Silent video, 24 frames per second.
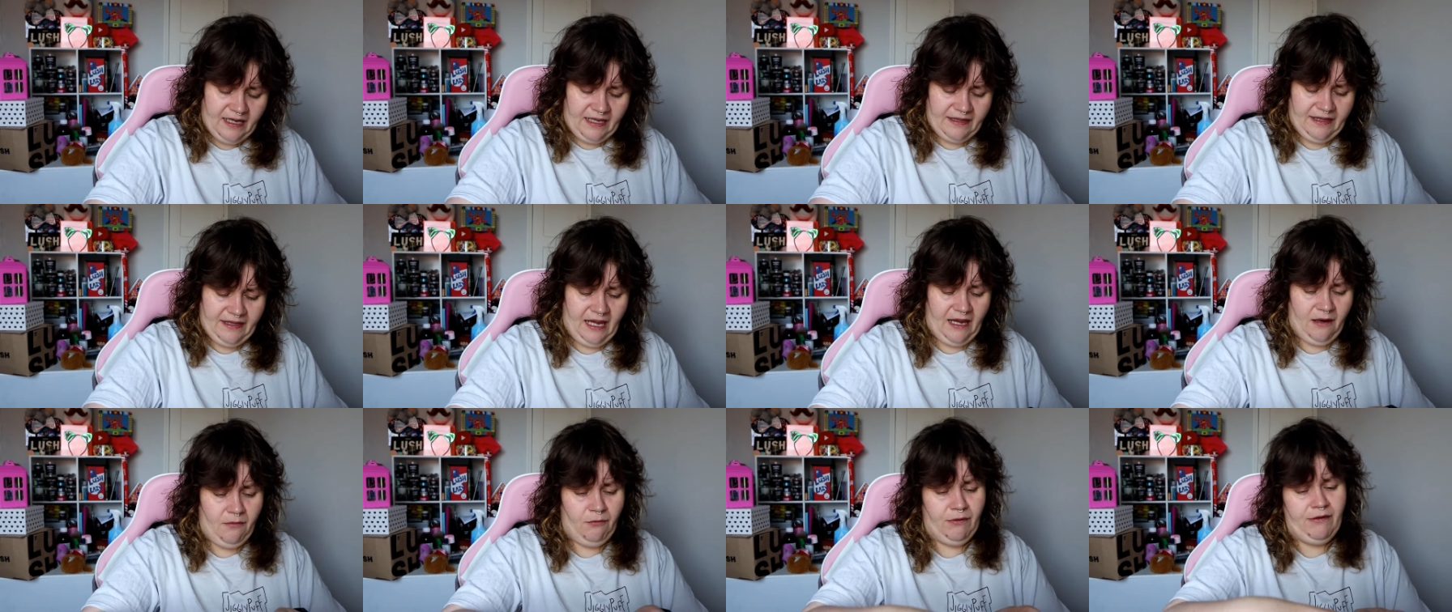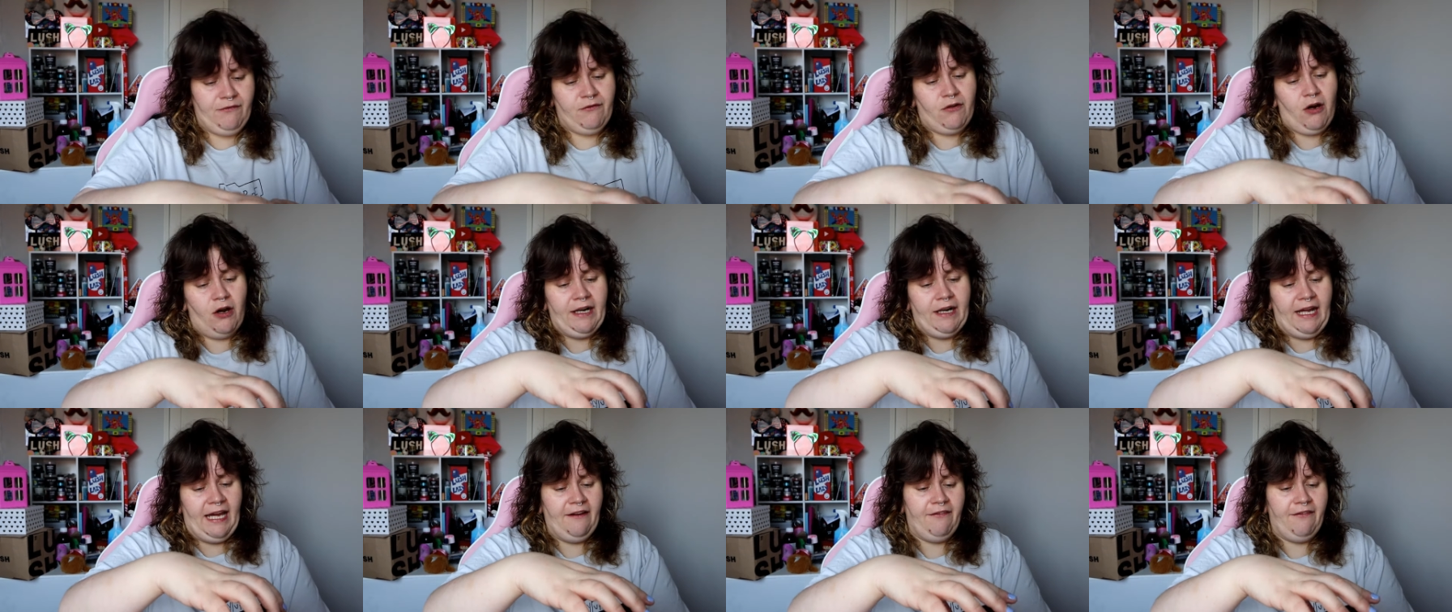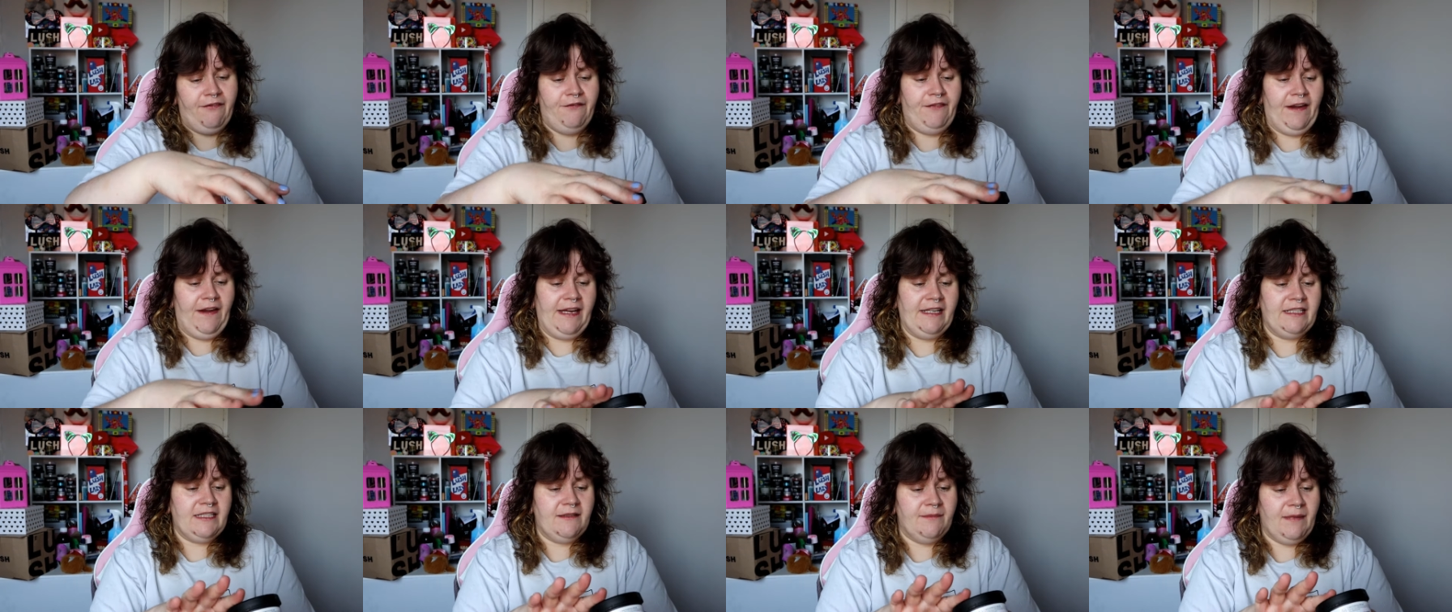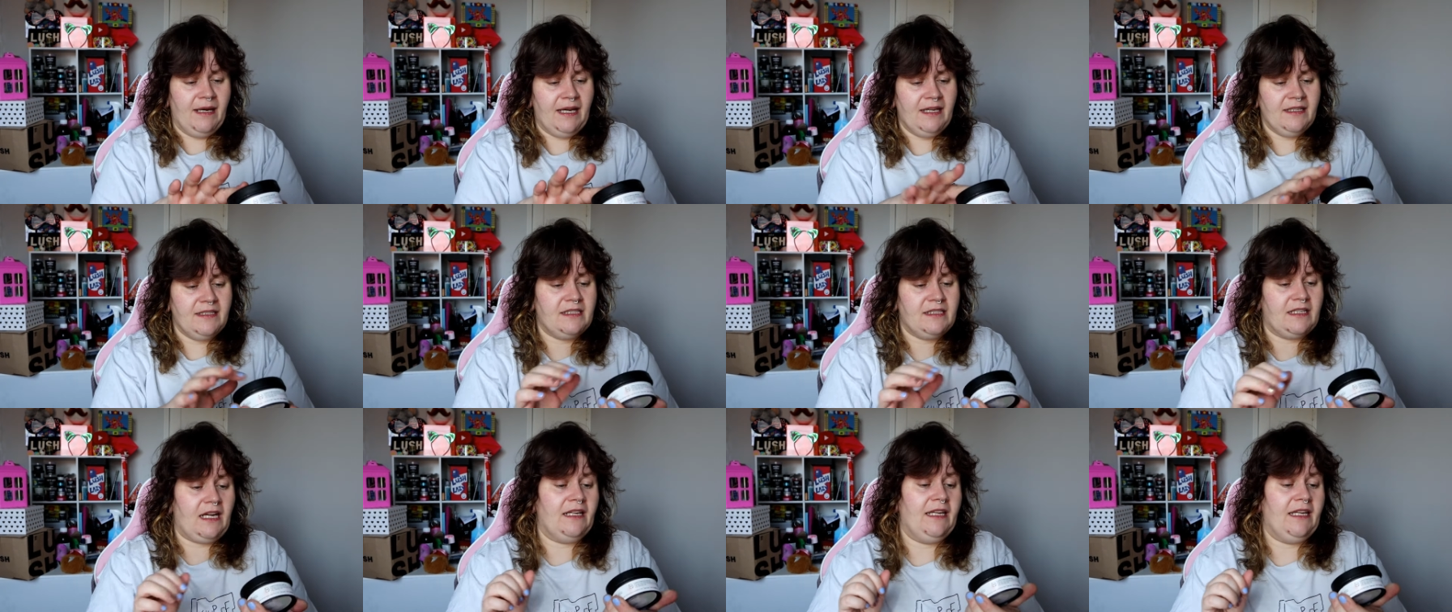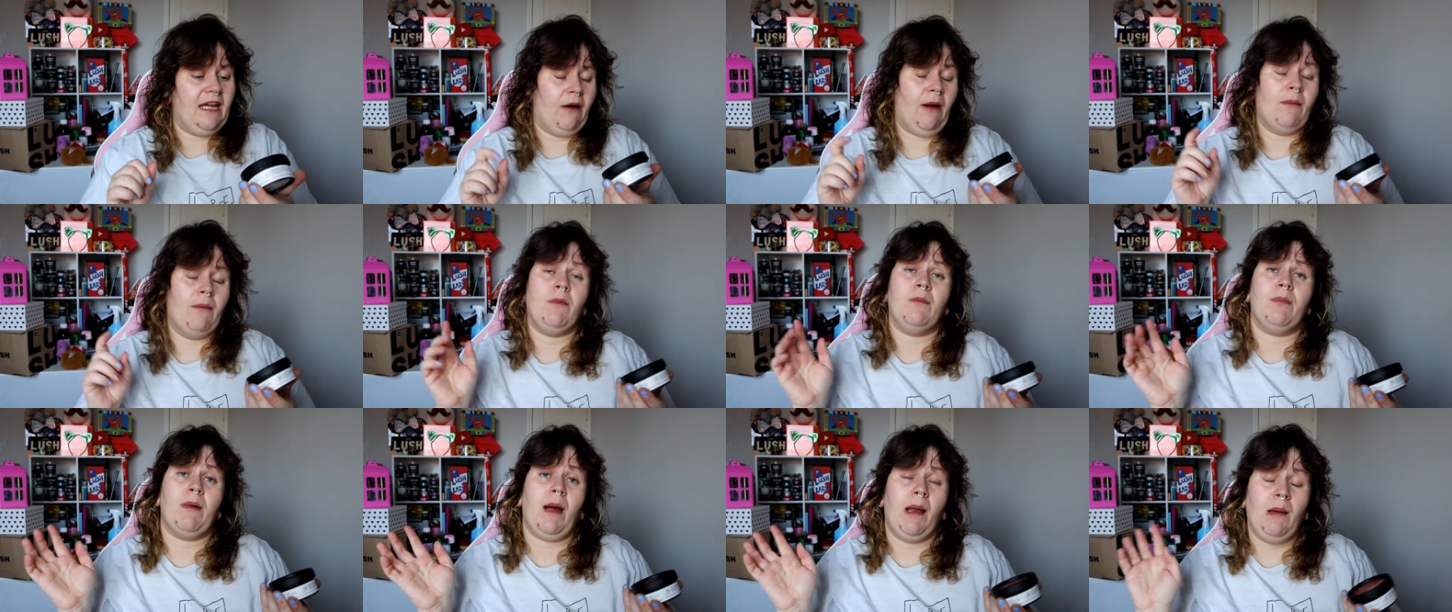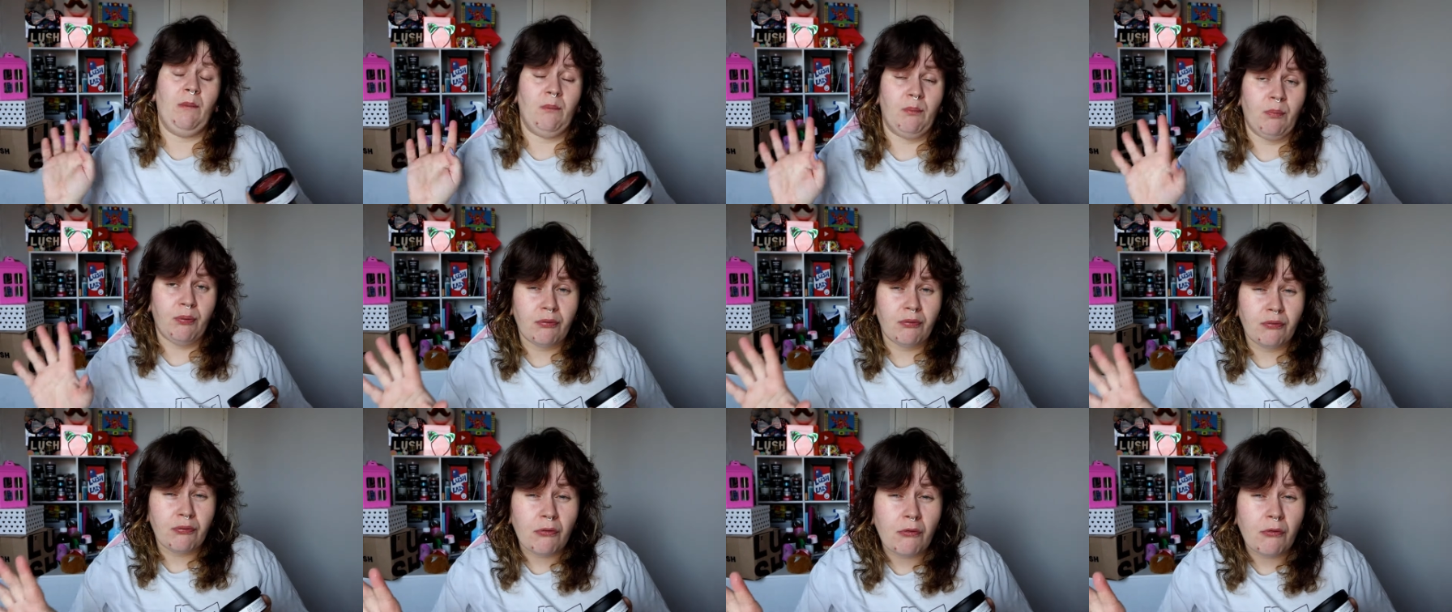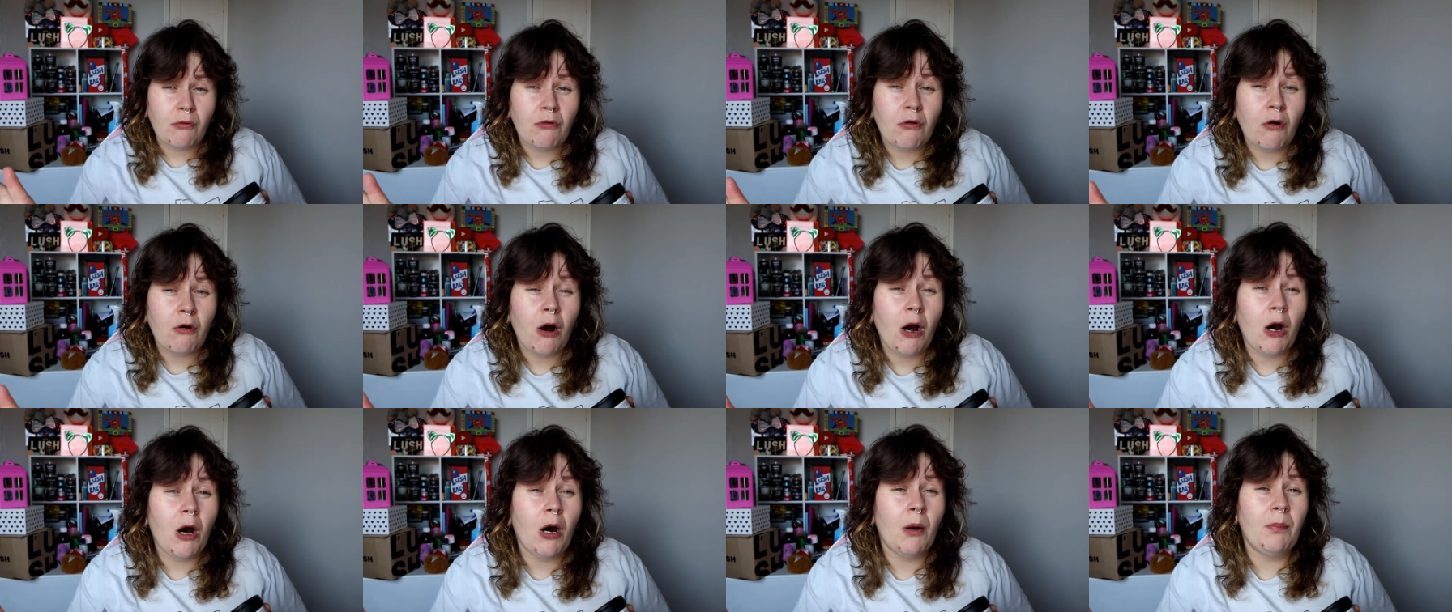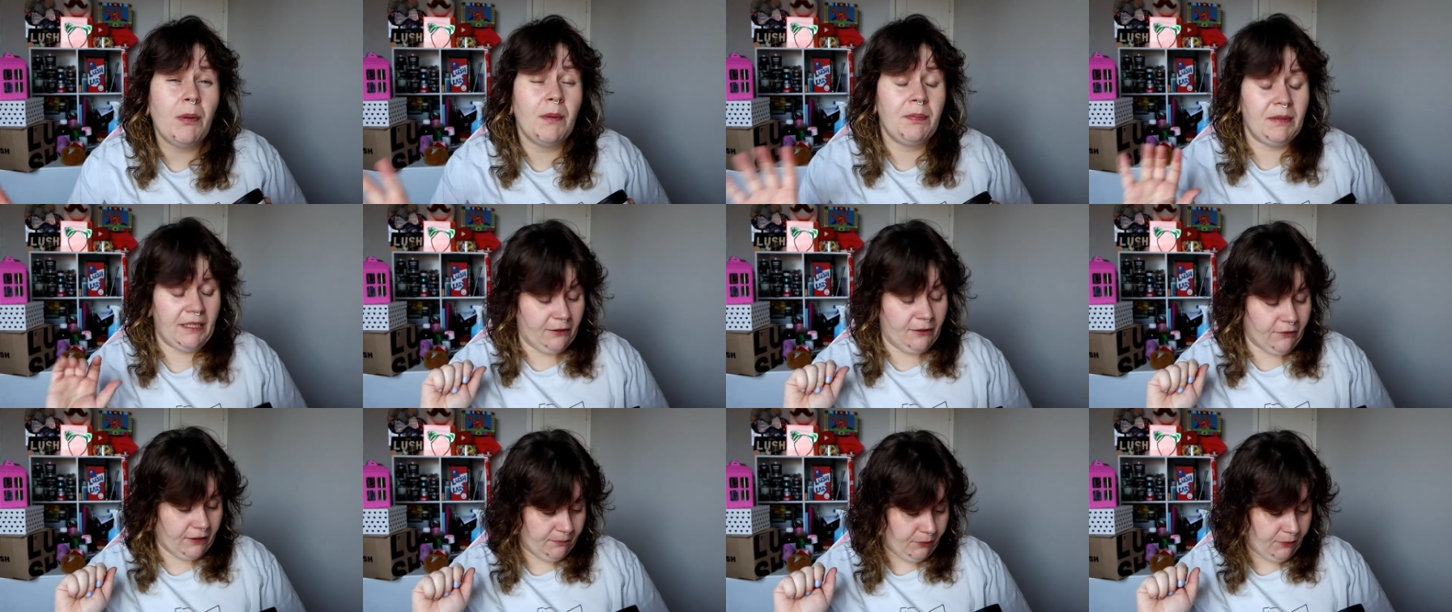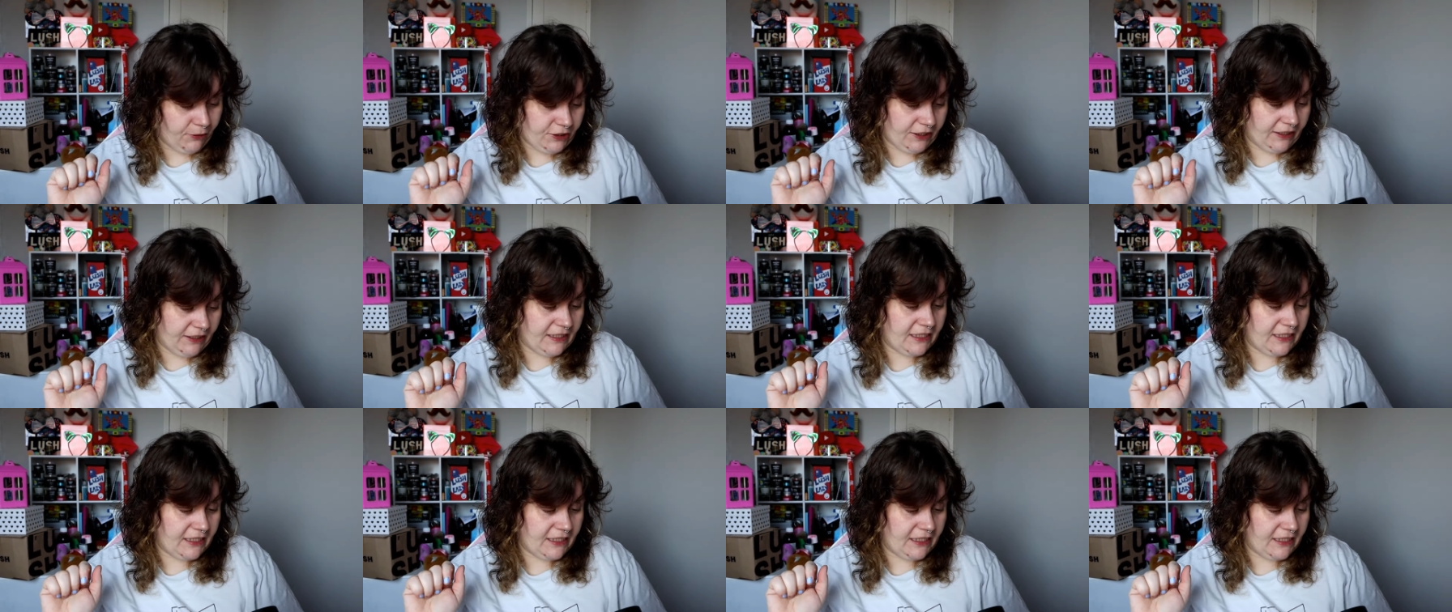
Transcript: Then we've got a face mask. Now I'm, I'm probably going to butcher